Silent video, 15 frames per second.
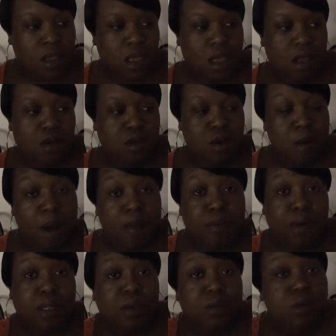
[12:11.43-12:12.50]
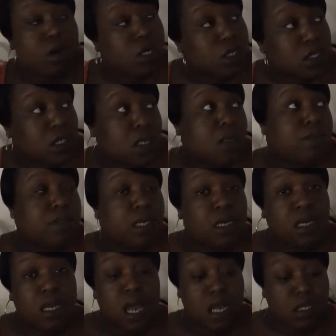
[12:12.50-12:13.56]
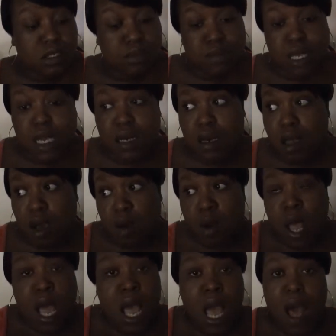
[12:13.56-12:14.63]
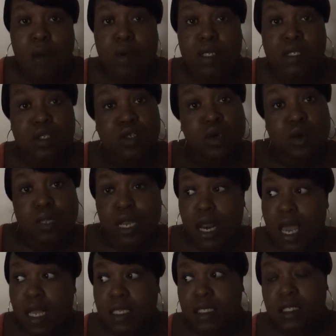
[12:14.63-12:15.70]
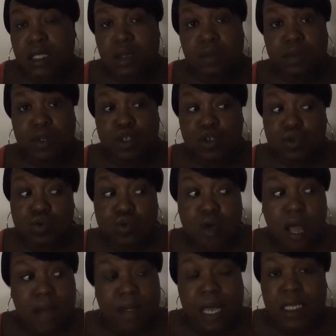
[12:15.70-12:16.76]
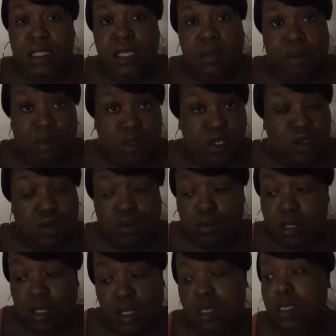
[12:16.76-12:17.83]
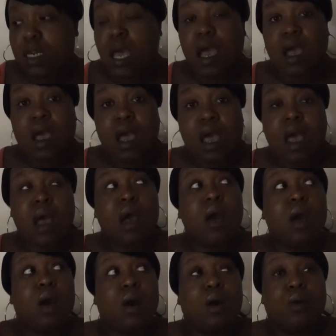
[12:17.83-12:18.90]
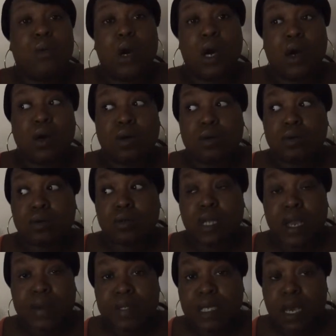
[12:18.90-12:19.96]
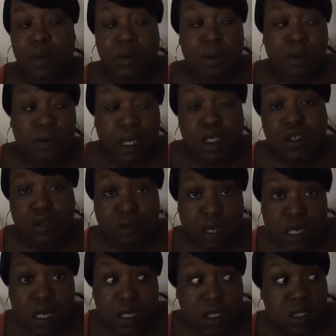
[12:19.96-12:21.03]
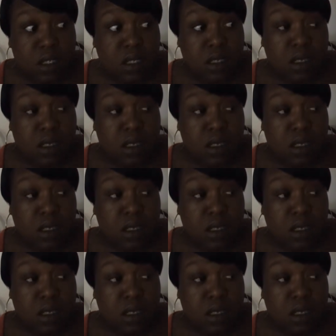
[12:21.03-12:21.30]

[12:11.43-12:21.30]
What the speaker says: my brother wants some, da-da-da. She was like, no, I wasn't told that I had to sleep with you. I'm not sleeping with you, da-da-da-da. Well, they was like, well, guess you is.